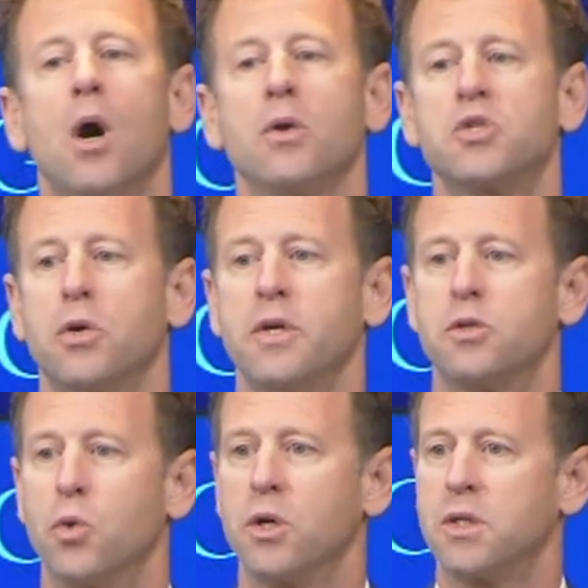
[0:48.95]
Also,
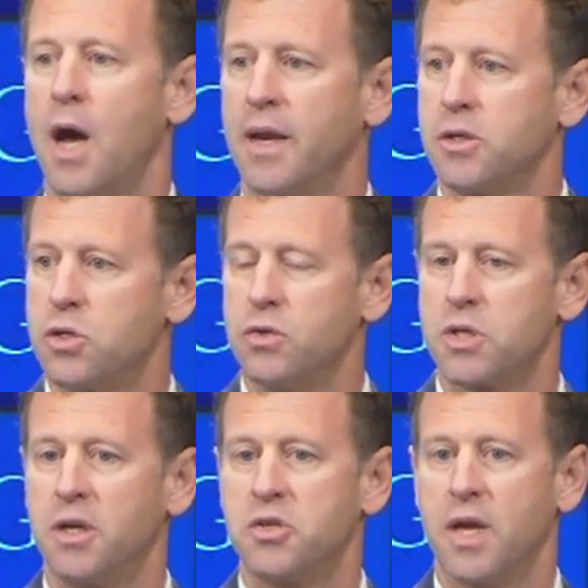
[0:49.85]
he's worked on issues
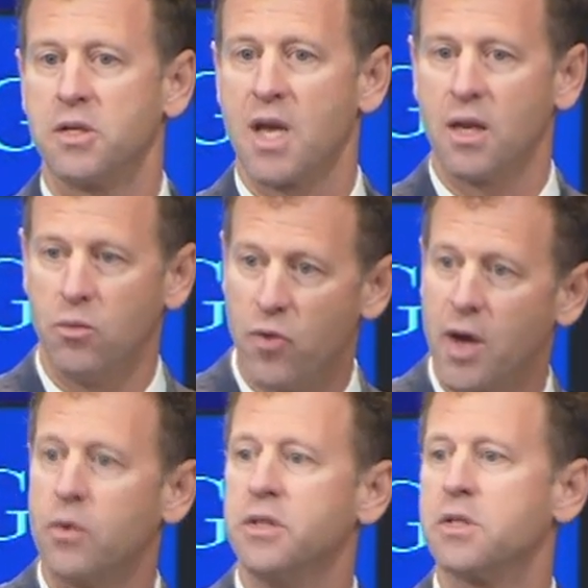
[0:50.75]
such as getting
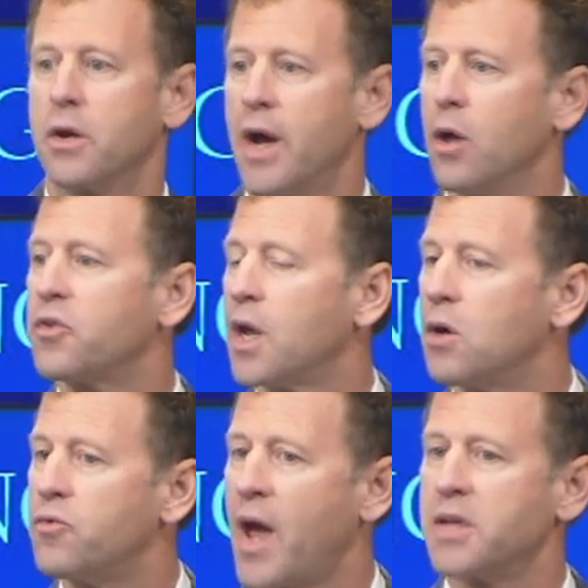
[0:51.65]
veterans their health
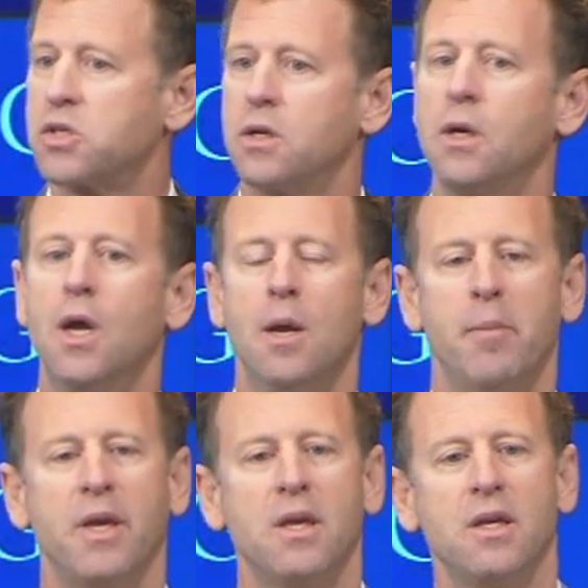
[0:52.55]
care faster,
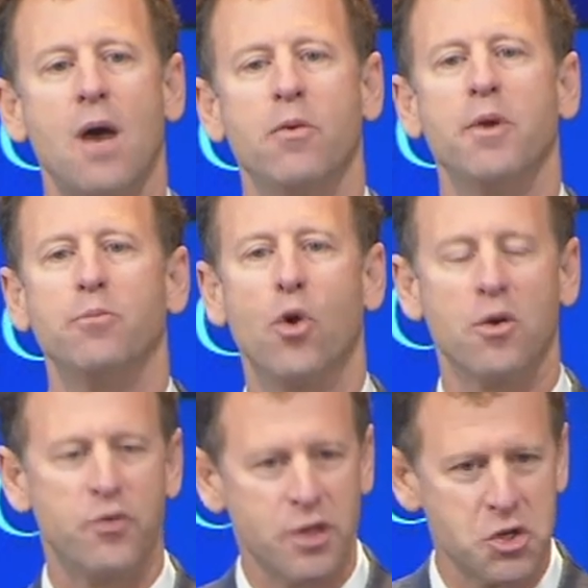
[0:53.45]
making government
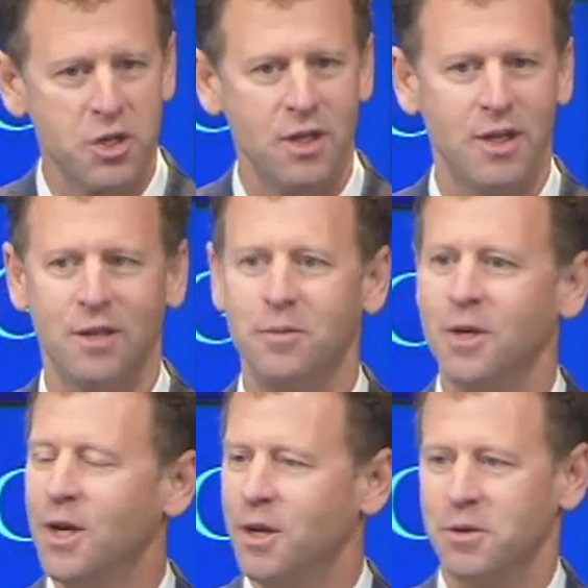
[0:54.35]
more efficient in
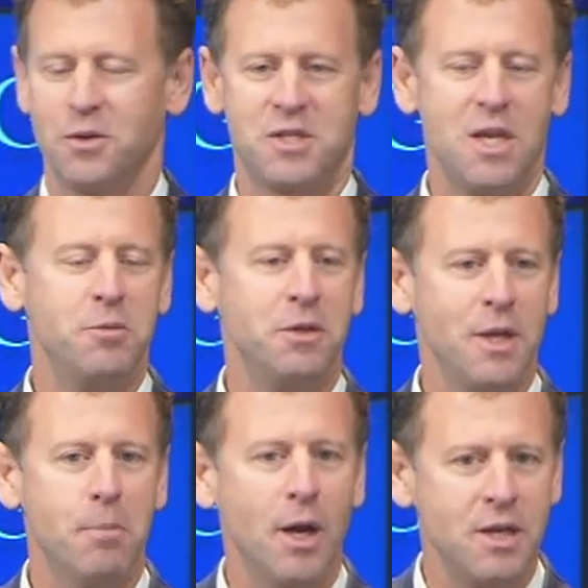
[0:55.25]

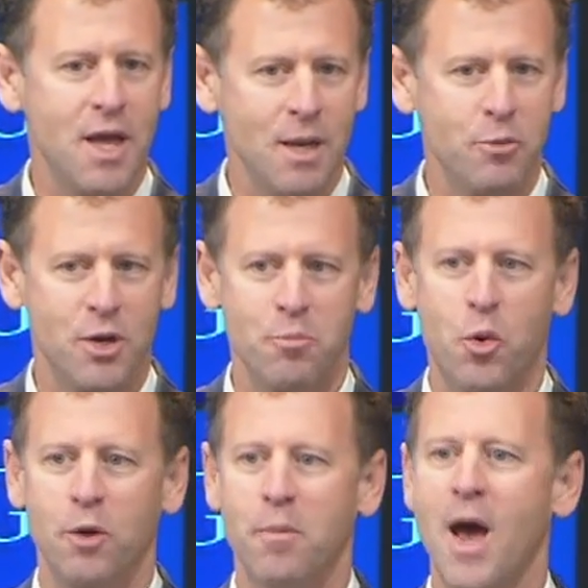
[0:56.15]
seemingly mundane but
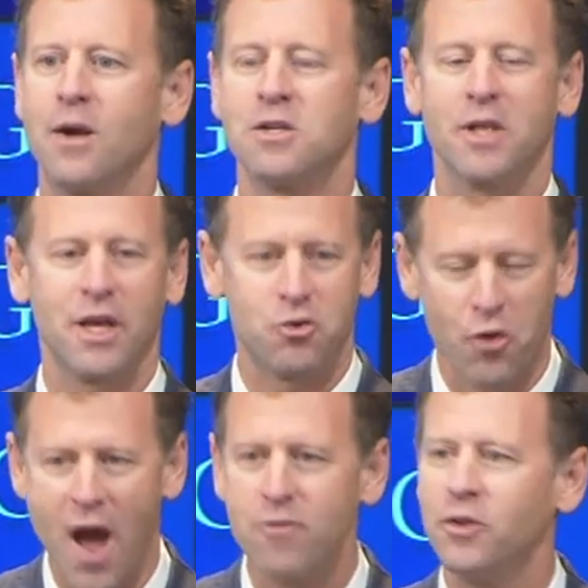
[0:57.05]
important matters like
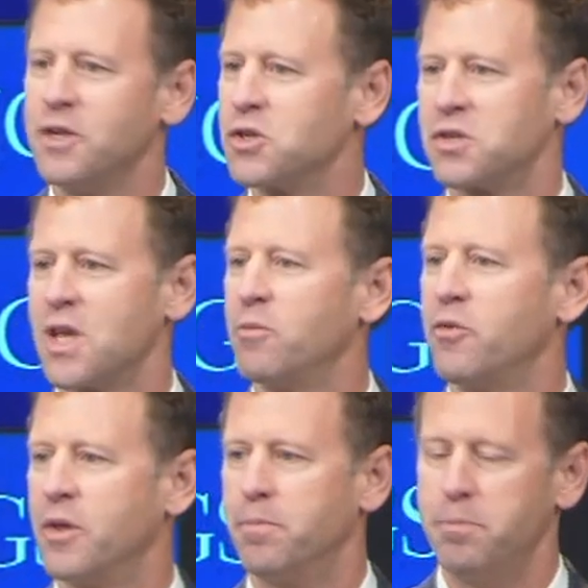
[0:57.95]
travel. These are some
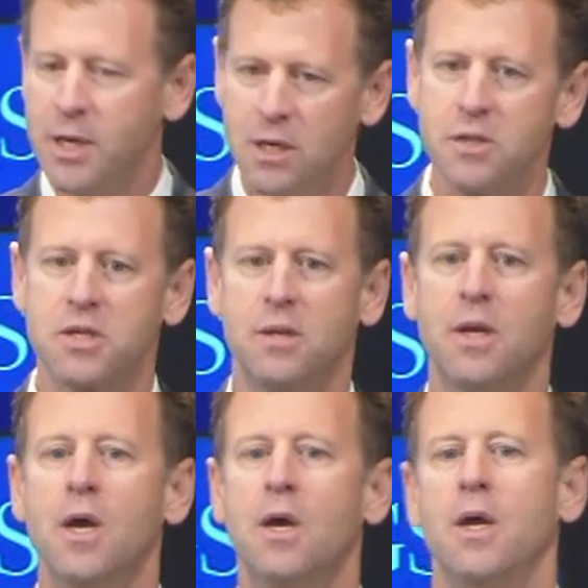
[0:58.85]
of the bills
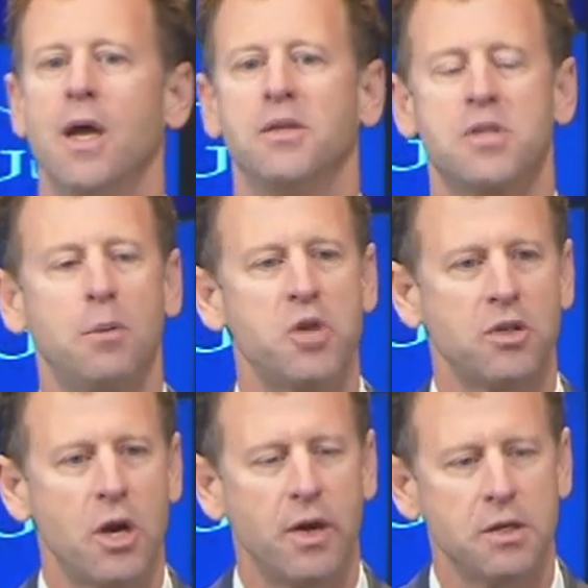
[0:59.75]
and and
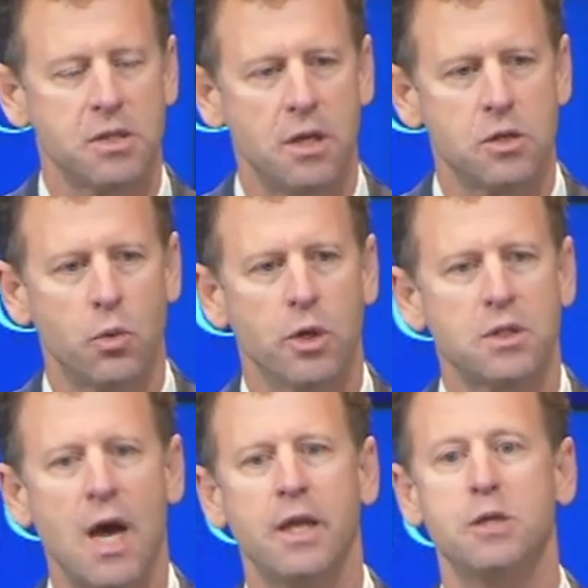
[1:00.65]
subject areas that he's
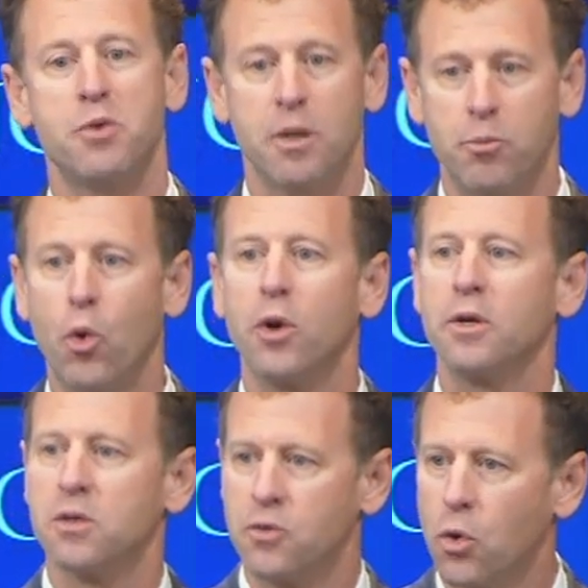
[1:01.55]
worked on. He's been
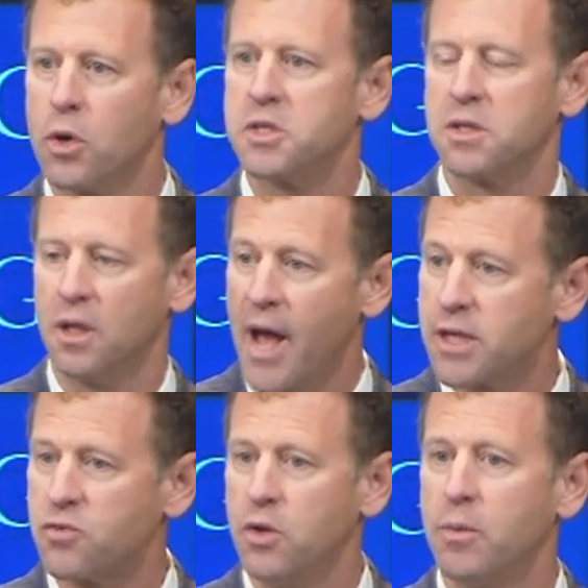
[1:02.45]
important, of course, in the
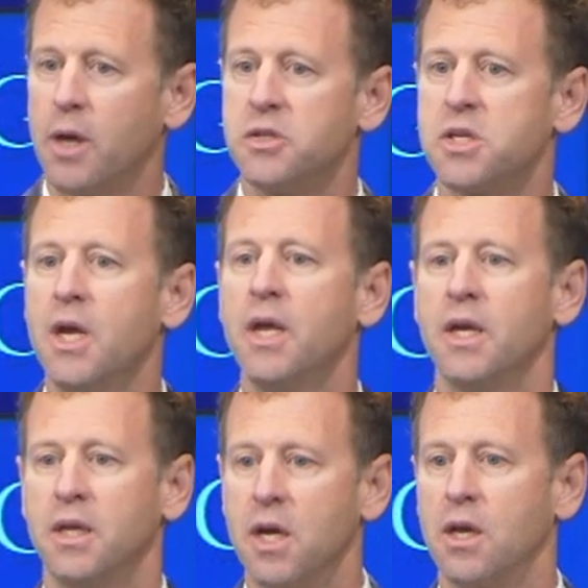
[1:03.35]
last few months
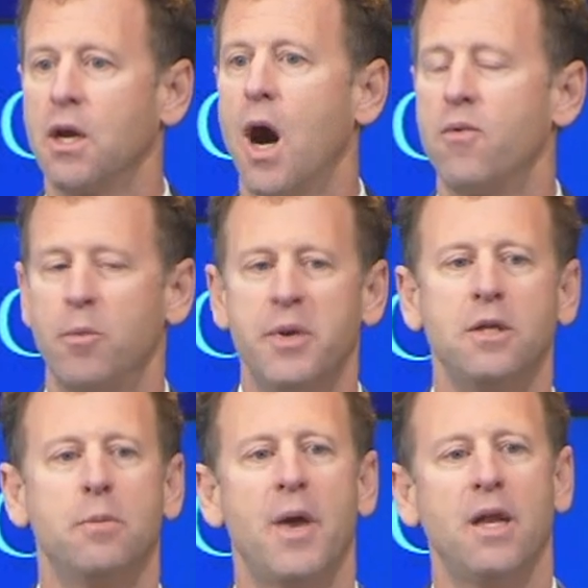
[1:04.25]
in kicking off a
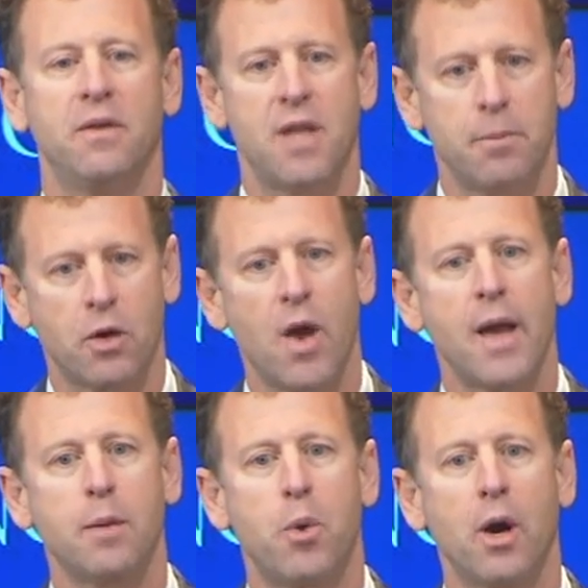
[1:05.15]
big debate in the
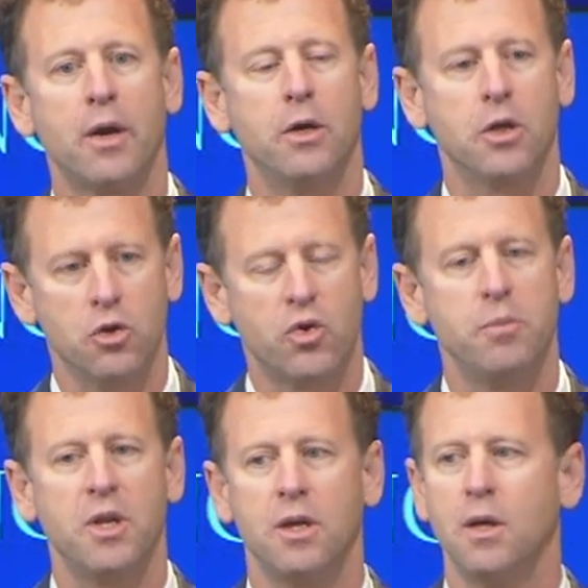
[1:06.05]
Democratic Party or
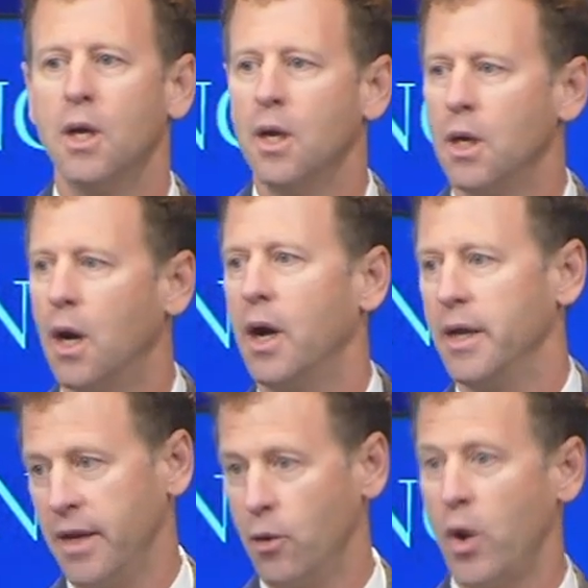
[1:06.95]
contributing uh,
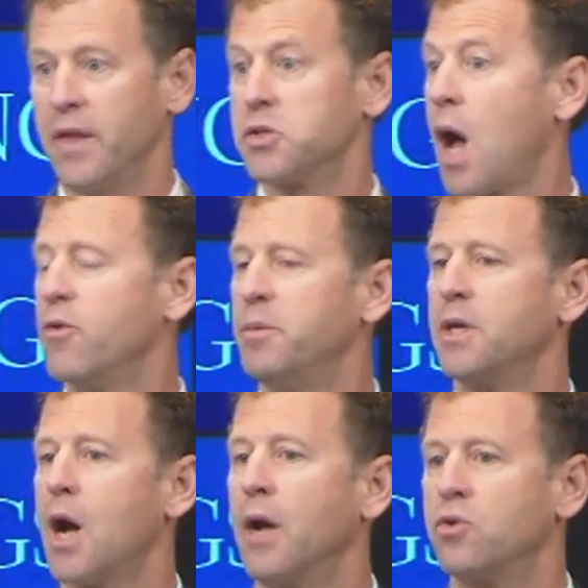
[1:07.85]
in a way that's often
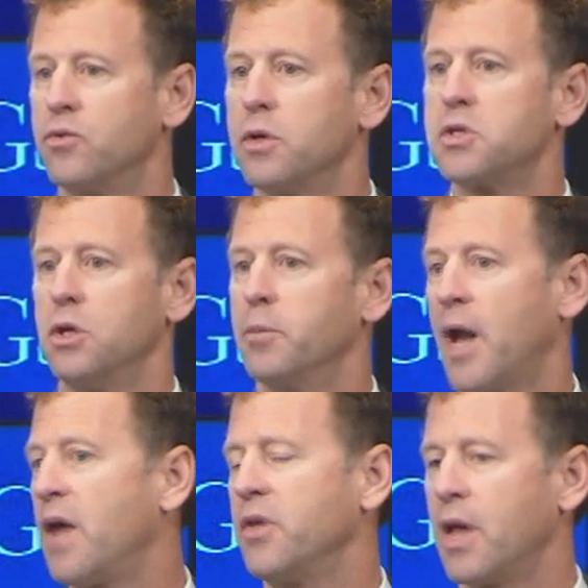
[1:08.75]
been controversial,
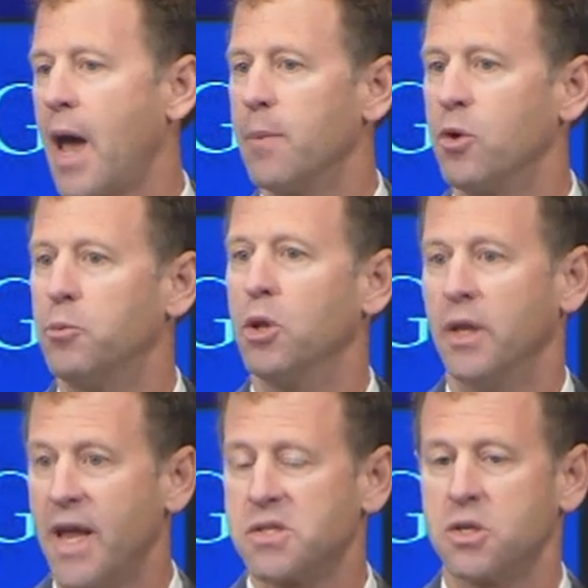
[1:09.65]
but I think admirable
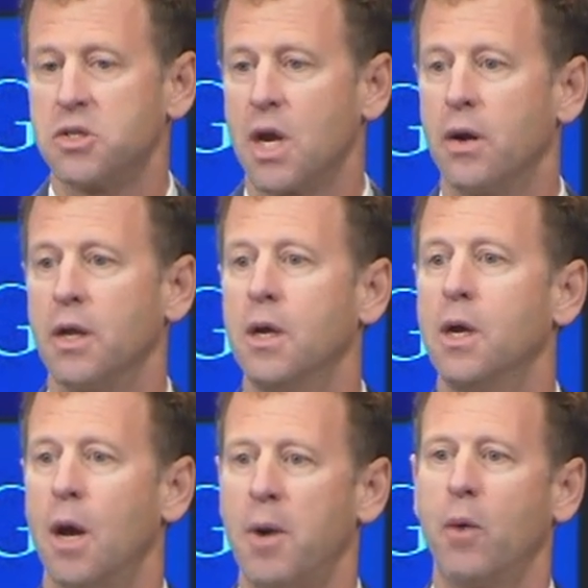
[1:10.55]
and necessary
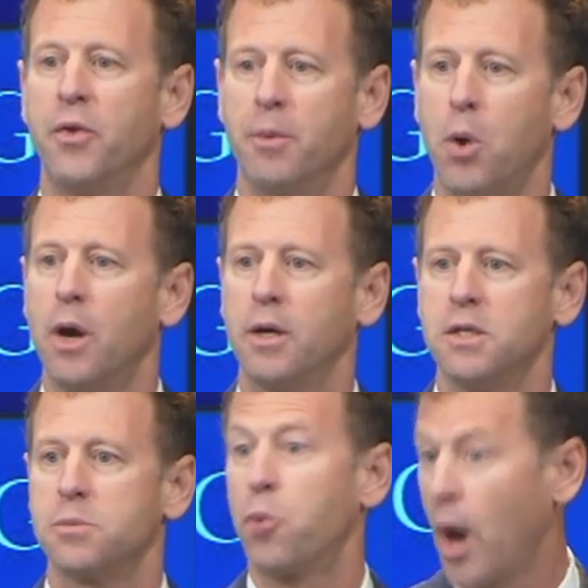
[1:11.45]
about what the
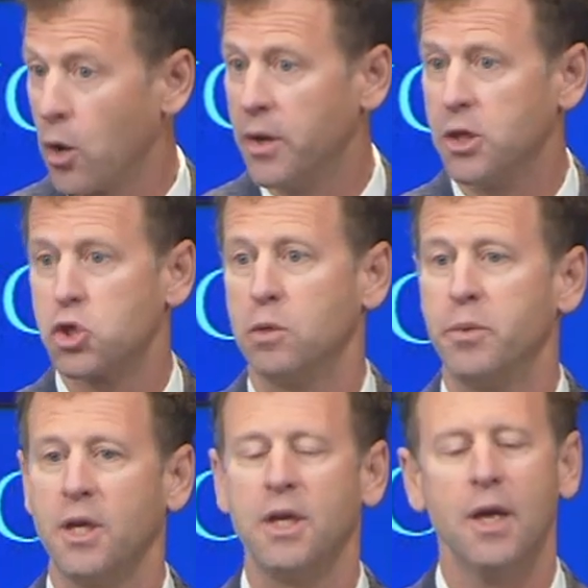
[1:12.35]
party's priorities should
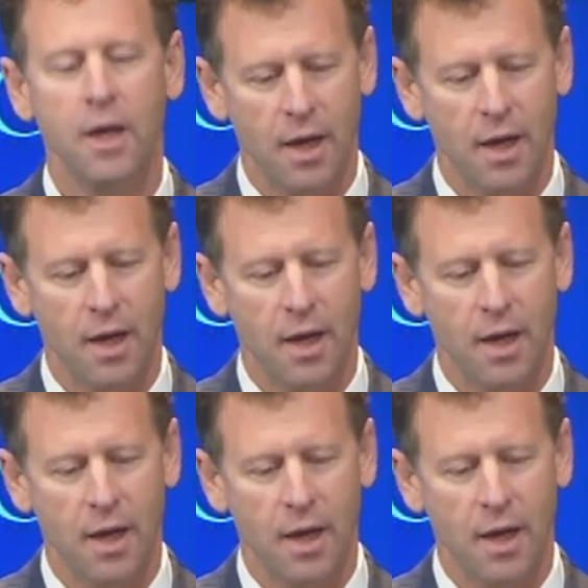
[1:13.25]
be.